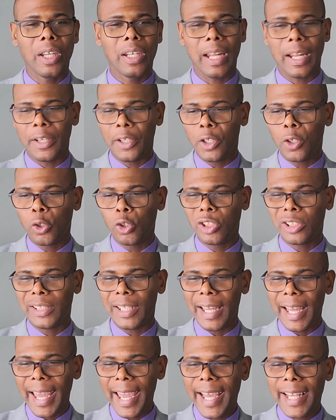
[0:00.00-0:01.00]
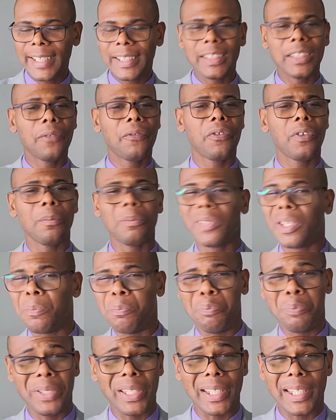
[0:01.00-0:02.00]
that knows the end from the
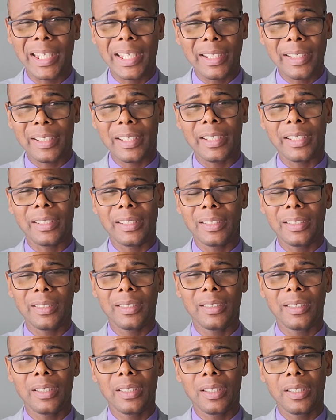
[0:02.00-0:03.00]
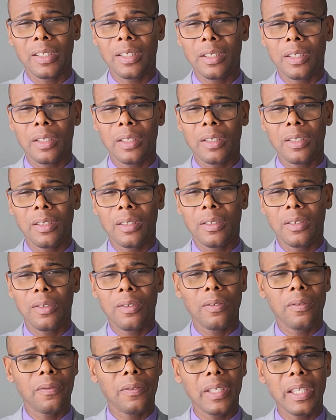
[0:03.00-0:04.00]
beginning,
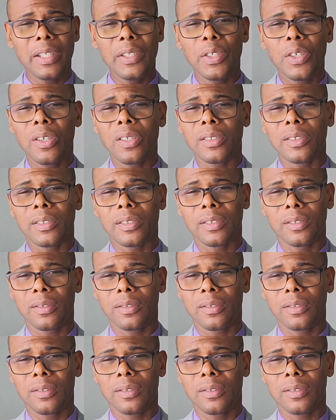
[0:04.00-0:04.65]
you fear not.